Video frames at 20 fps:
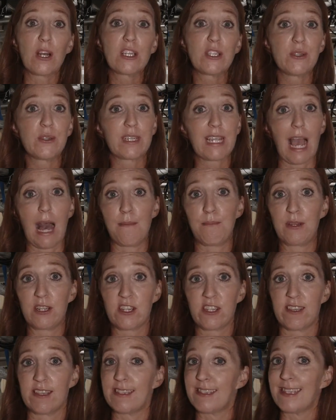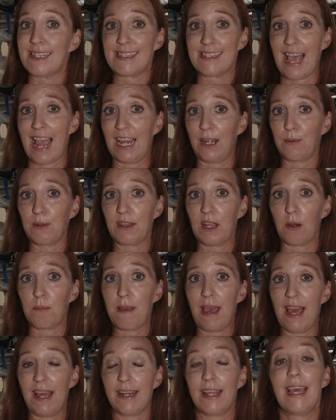order to accomplish this design with our
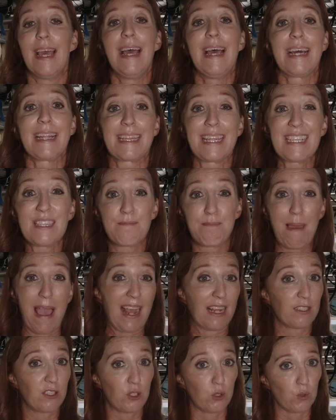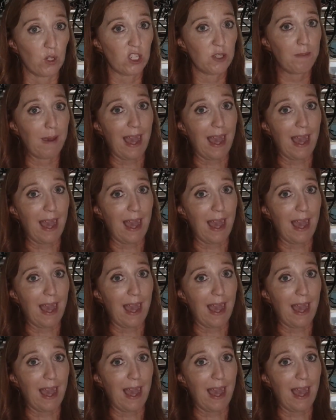bed, this back storage